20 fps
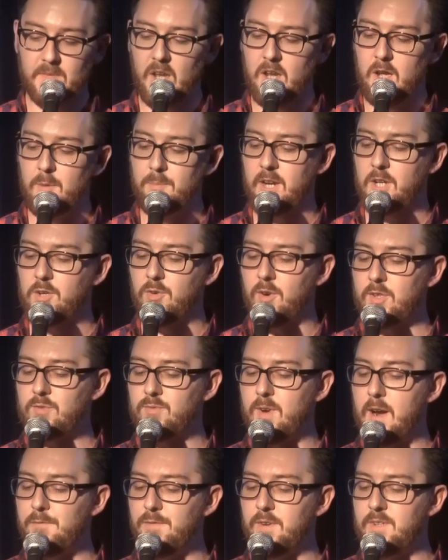and by
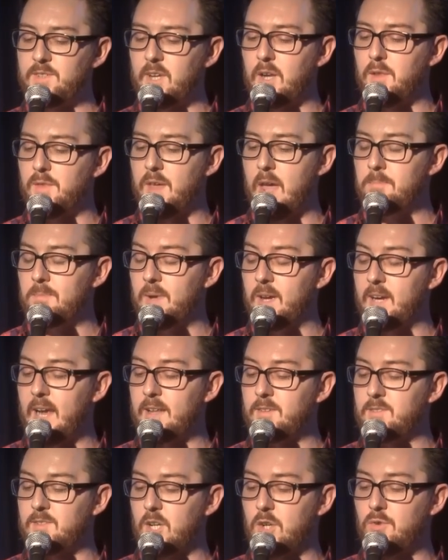cross-referencing them
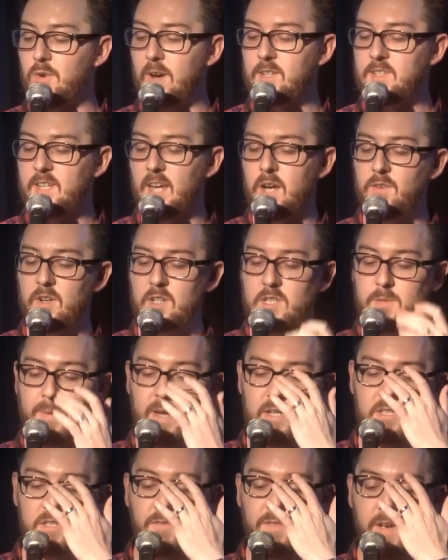against the criteria
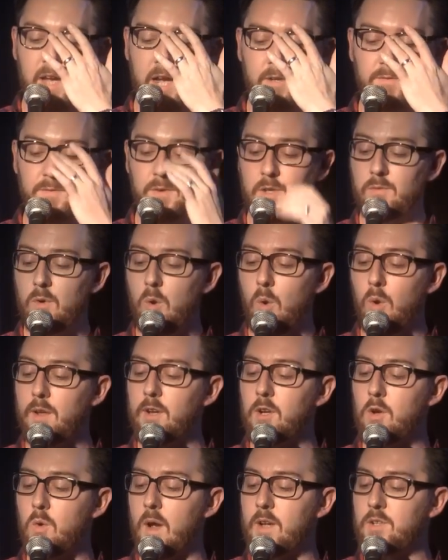specified for the role
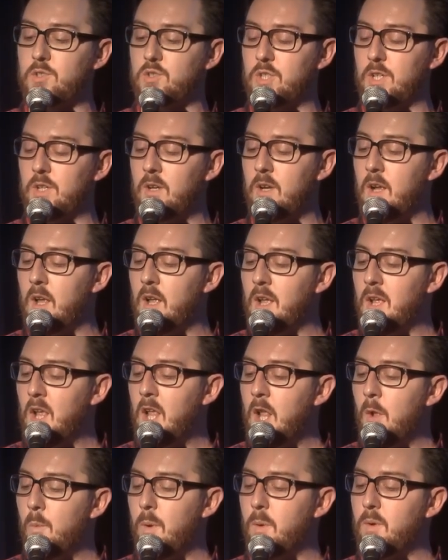in question,
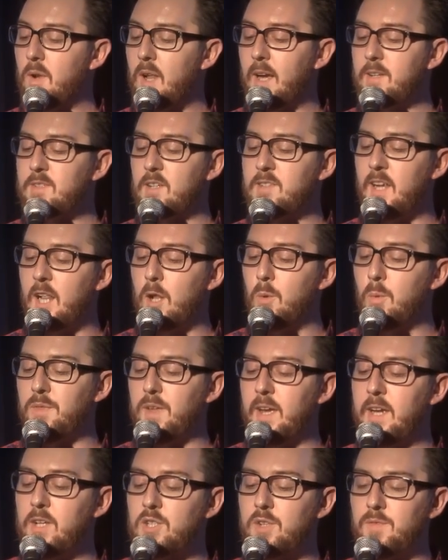we would like to deal
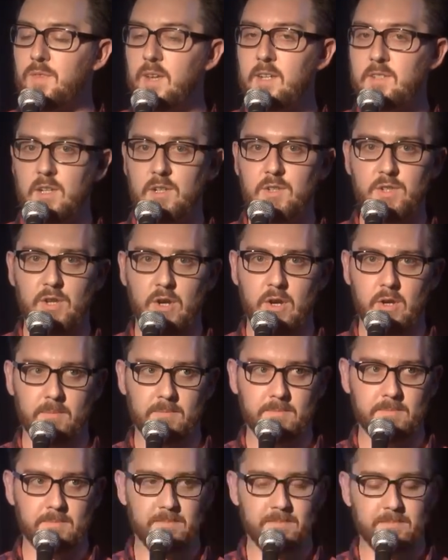with each of these in turn.
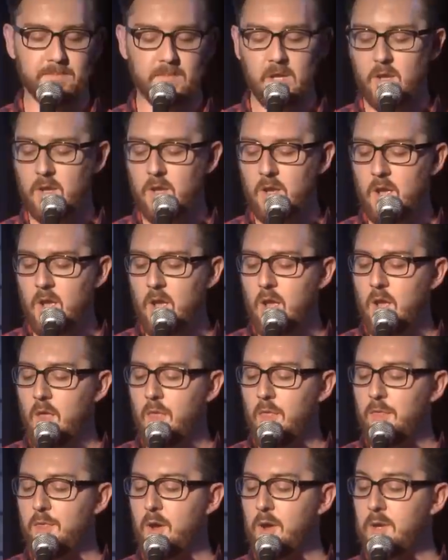
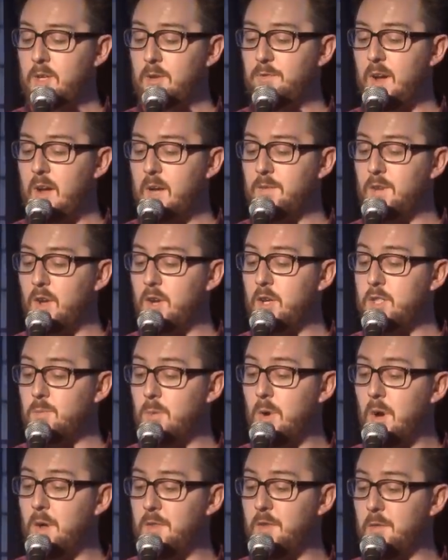35 years
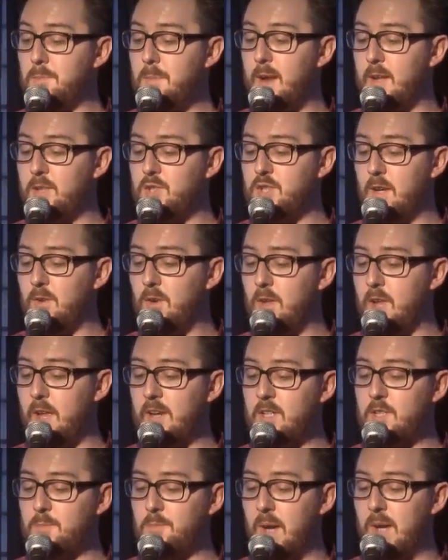worth of managerial
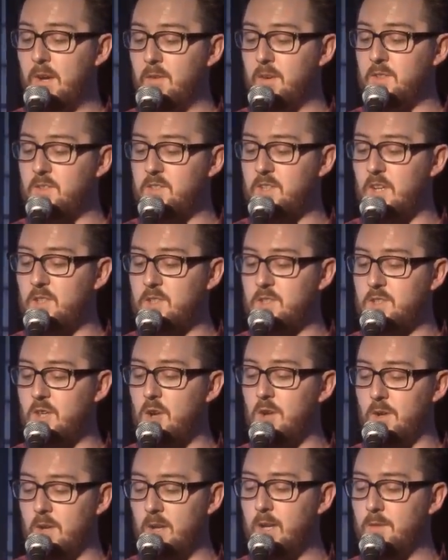experience is
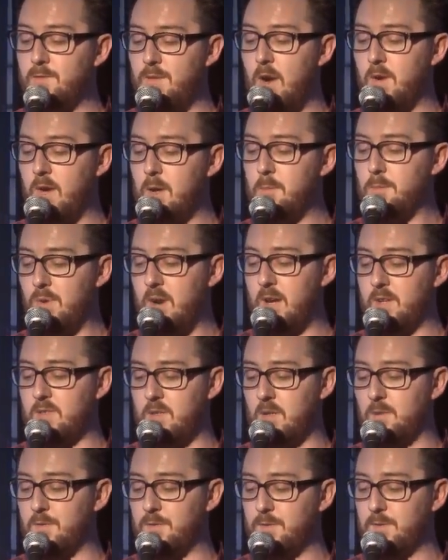certainly very
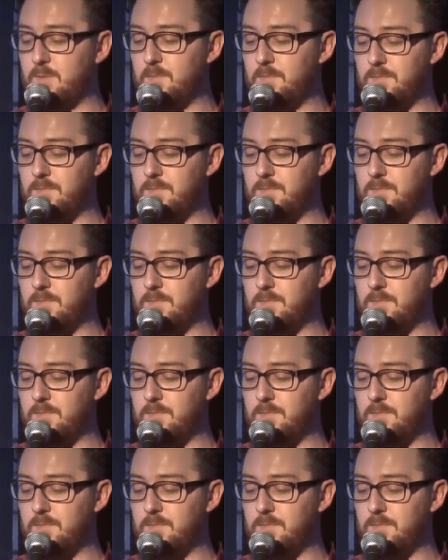impressive.